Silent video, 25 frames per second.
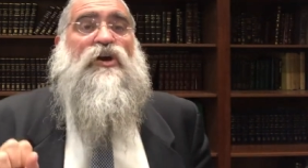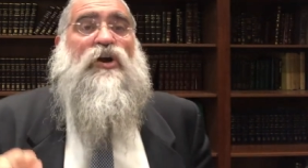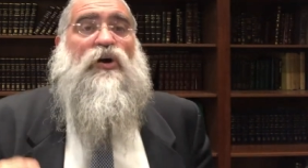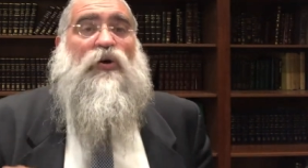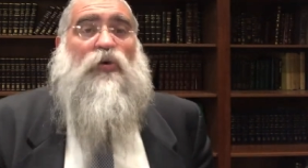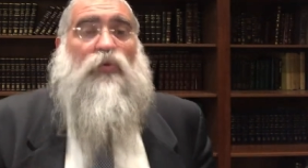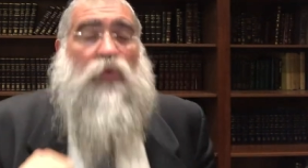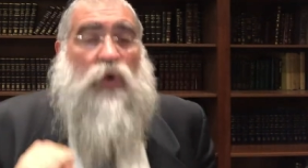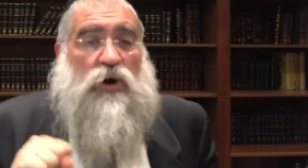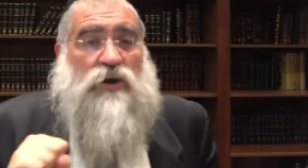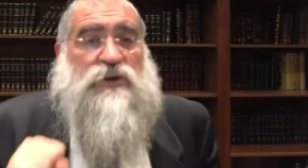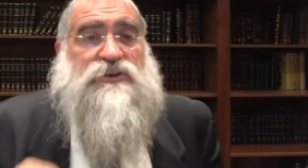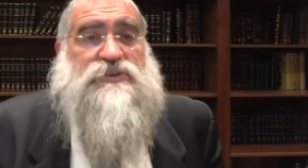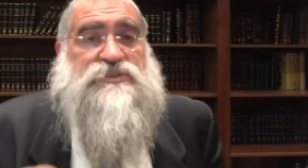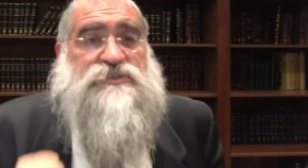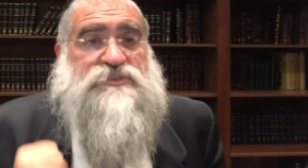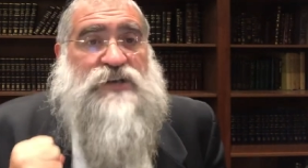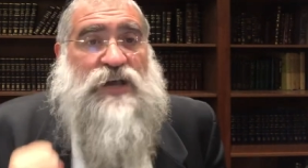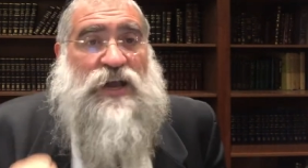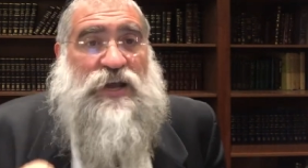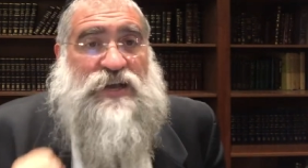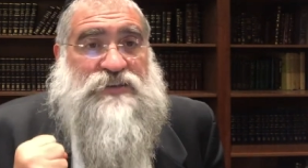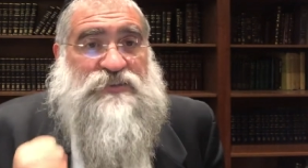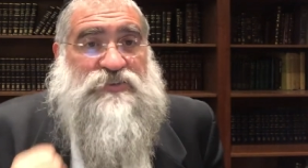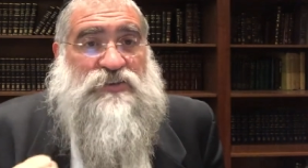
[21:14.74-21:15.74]
What is
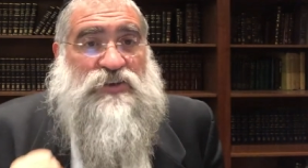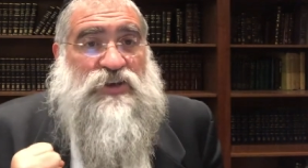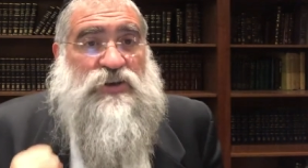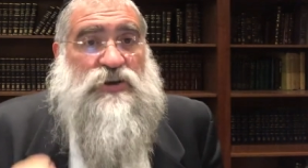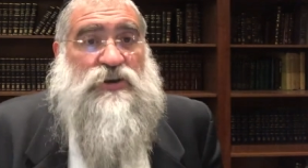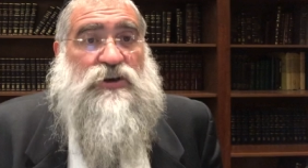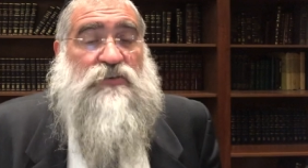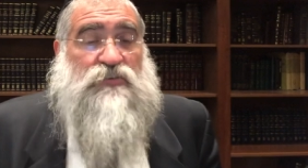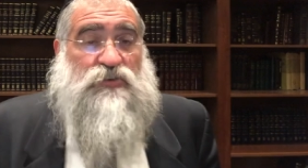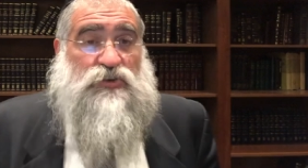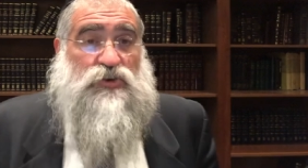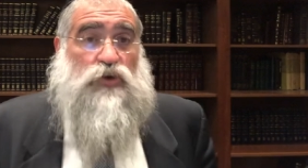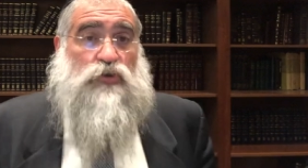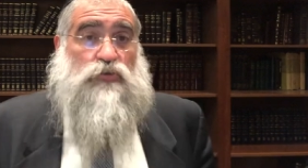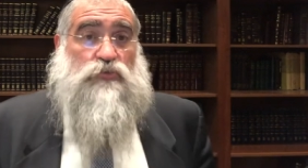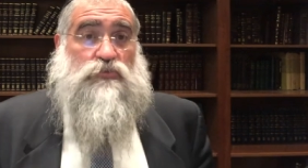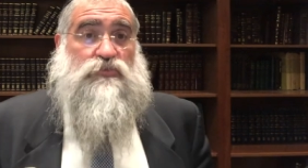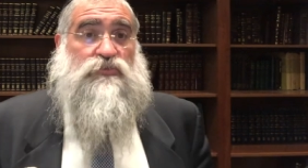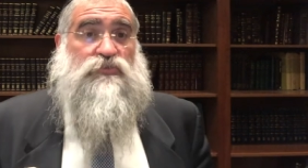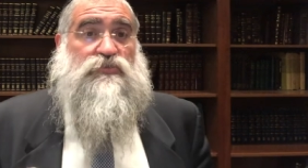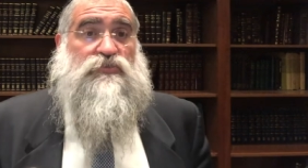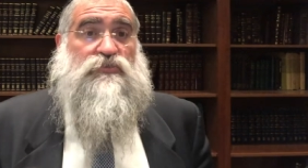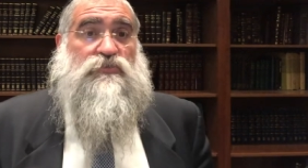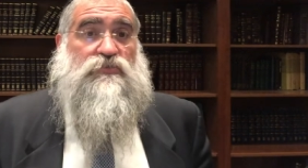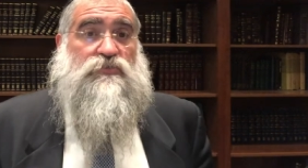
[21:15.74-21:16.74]
the idea of an
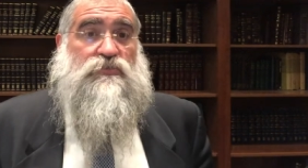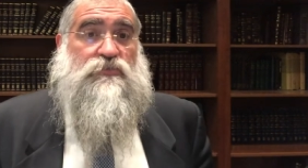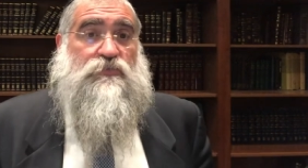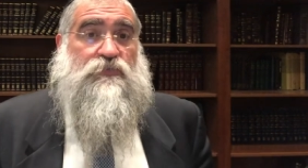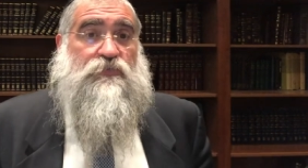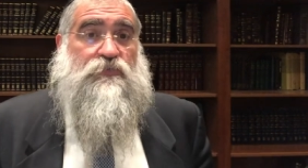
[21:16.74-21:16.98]
oath?